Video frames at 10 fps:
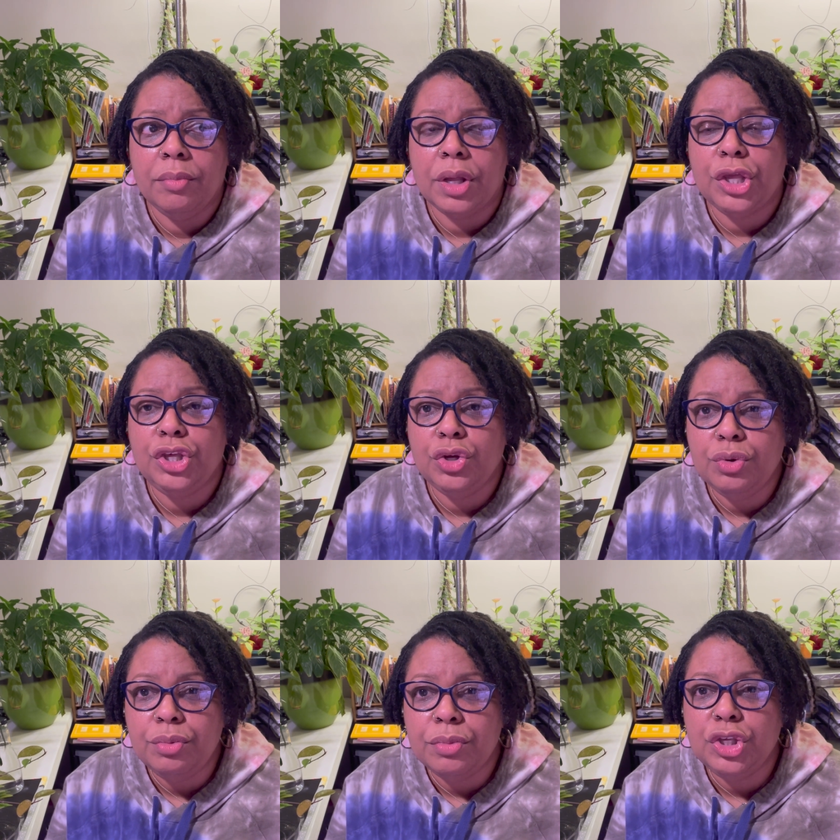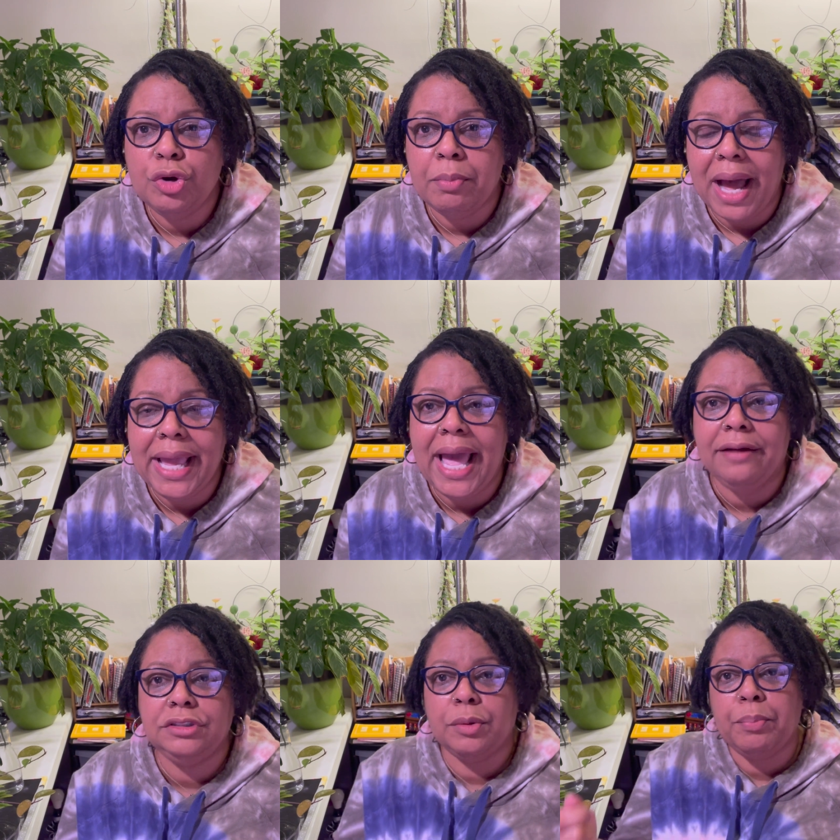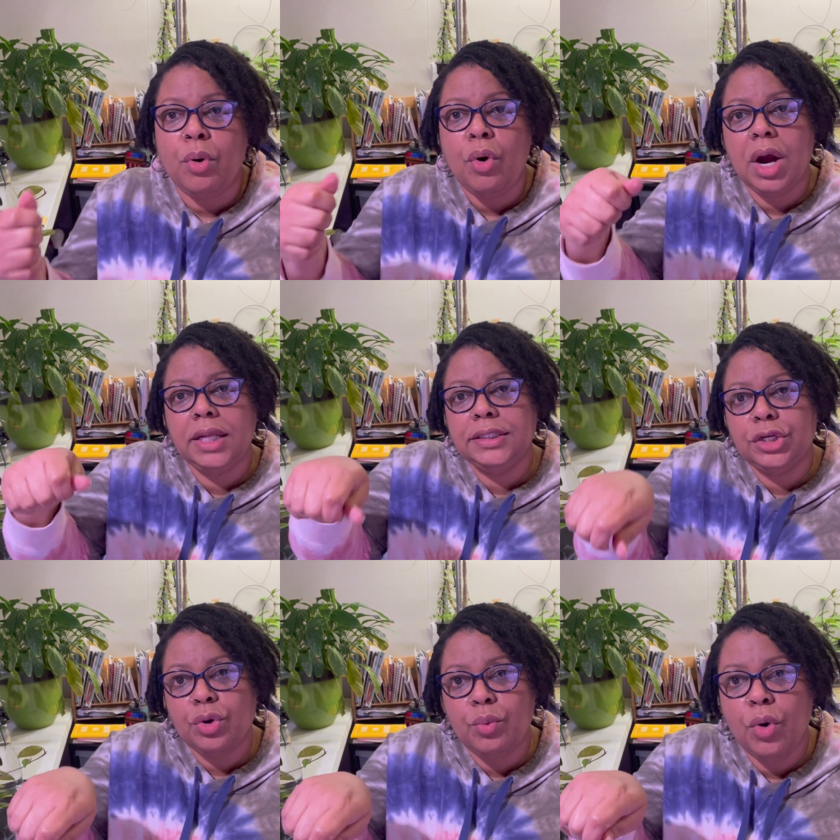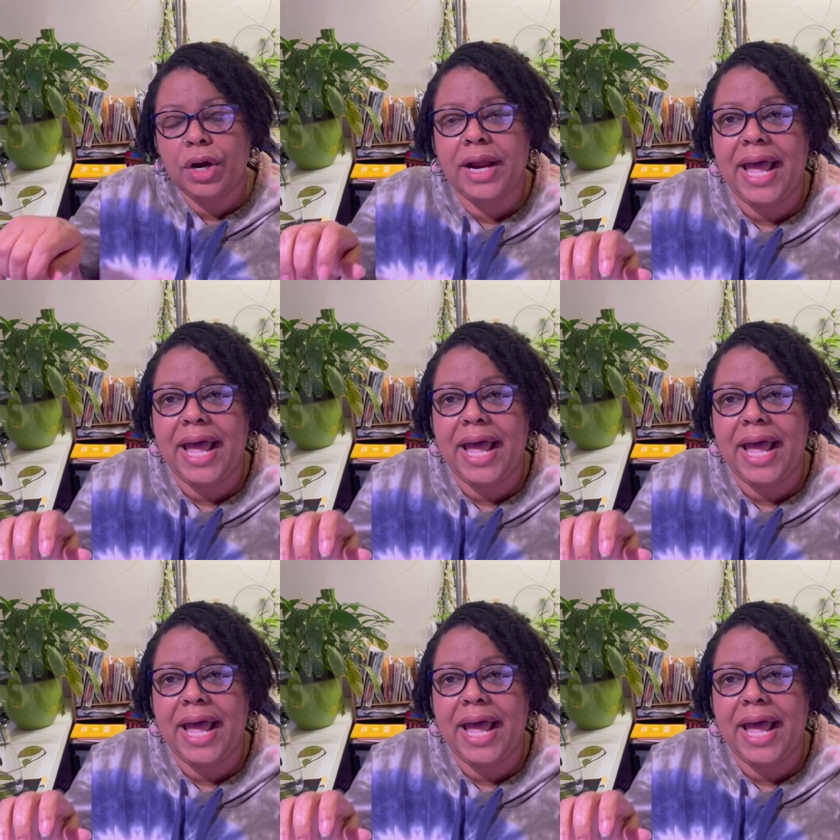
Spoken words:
you might have to pour a little water